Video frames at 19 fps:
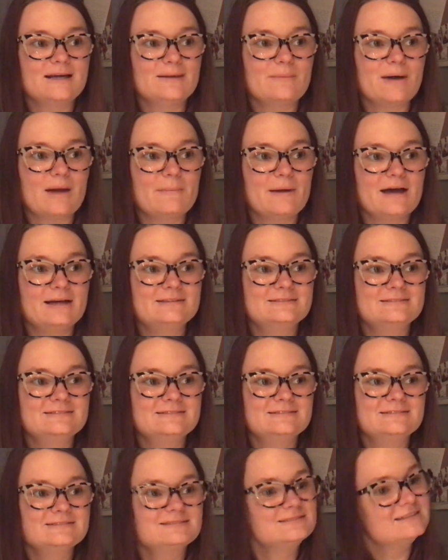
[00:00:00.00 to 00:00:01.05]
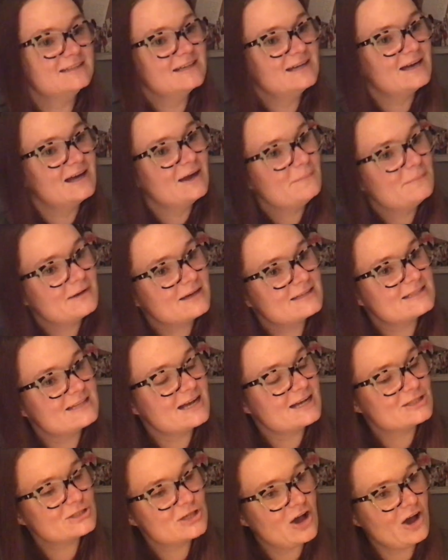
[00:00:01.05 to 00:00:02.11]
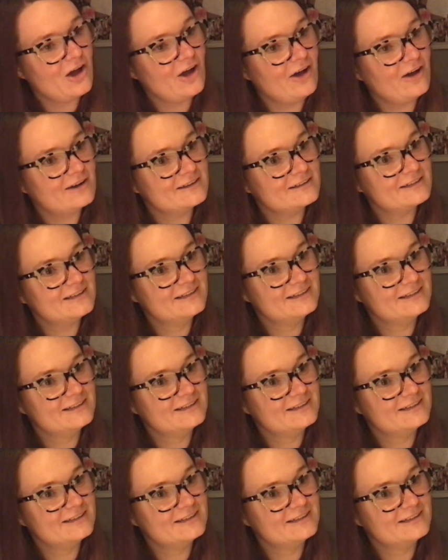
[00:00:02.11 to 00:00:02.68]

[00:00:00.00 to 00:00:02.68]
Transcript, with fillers: in my bed because that song.